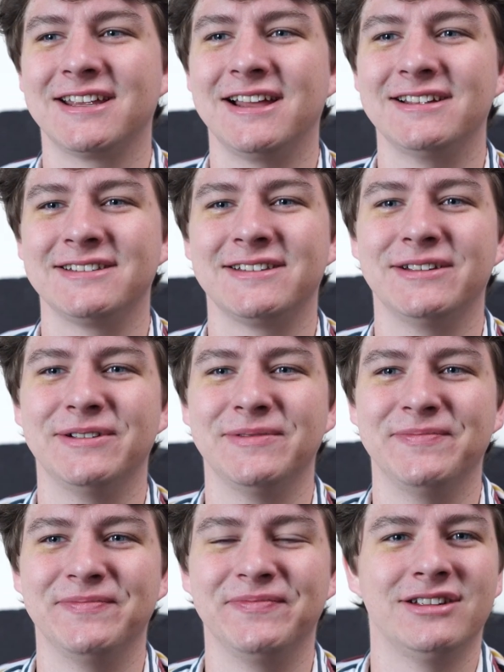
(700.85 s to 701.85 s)
I got
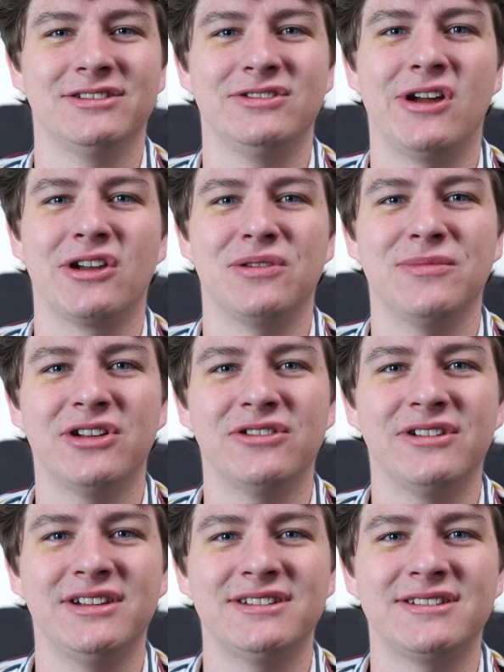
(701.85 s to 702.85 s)
some
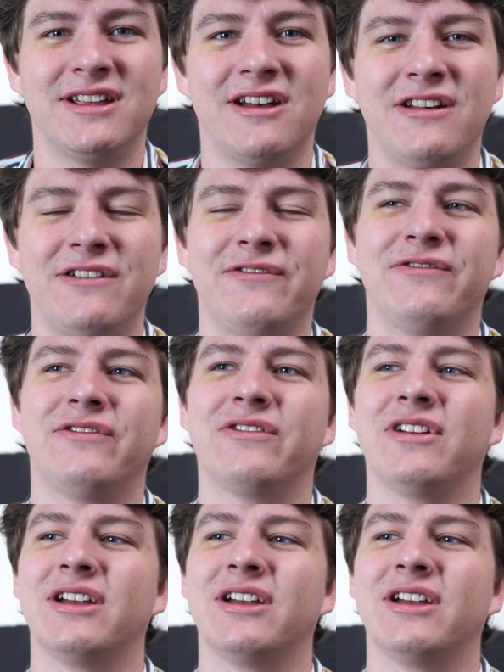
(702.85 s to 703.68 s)
documentary stuff.